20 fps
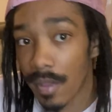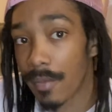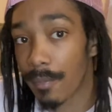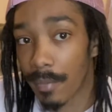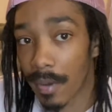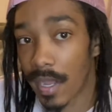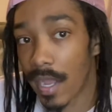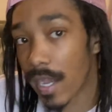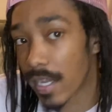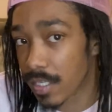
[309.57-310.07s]

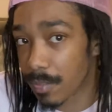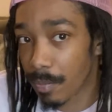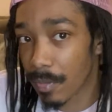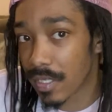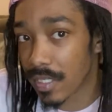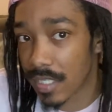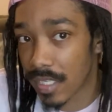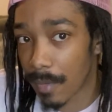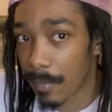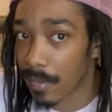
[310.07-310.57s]
because Ben
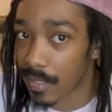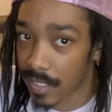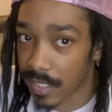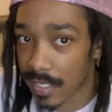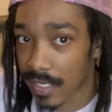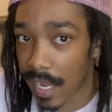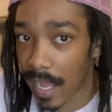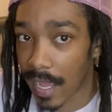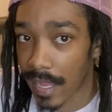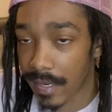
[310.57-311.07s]
Simmons has
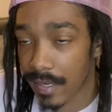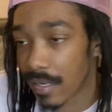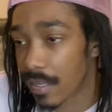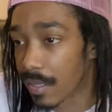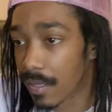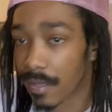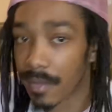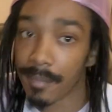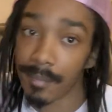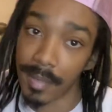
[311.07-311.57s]
not
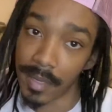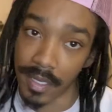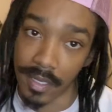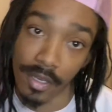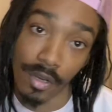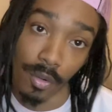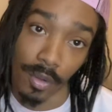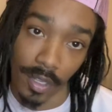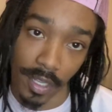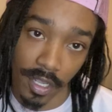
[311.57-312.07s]
been
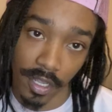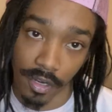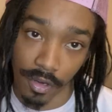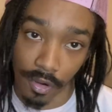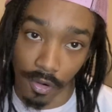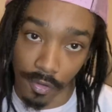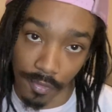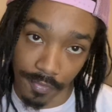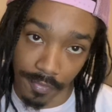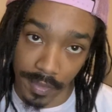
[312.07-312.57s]
doing good
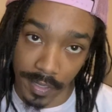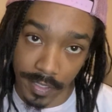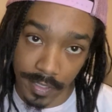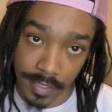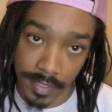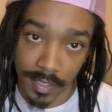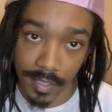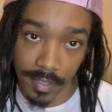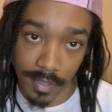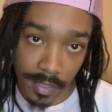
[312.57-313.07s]
on offense.